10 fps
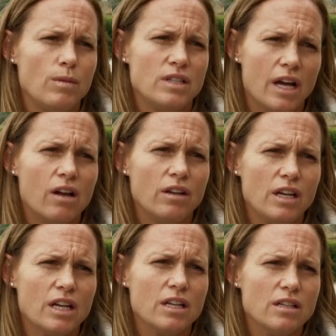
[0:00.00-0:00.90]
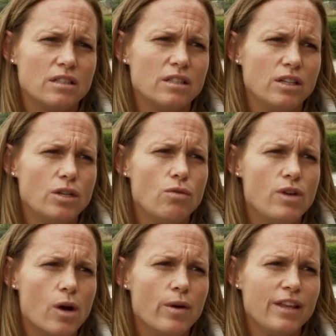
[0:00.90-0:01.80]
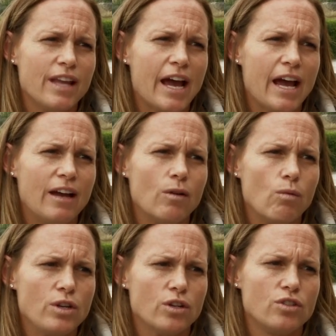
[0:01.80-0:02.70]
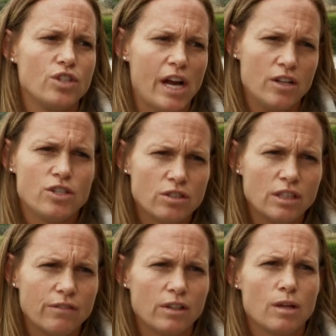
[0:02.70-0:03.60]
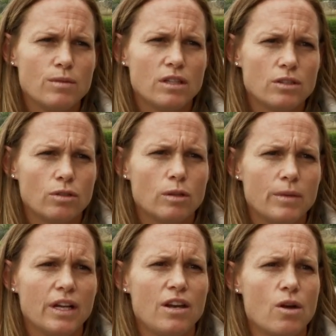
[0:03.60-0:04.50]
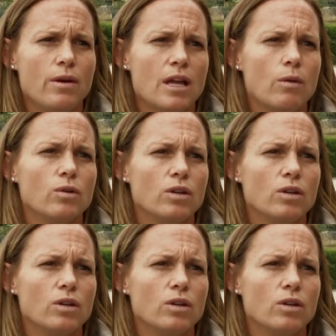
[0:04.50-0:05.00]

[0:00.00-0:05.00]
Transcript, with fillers: the mentality and you know knowing that when you're challenging yourself to come into the tournament and knowing that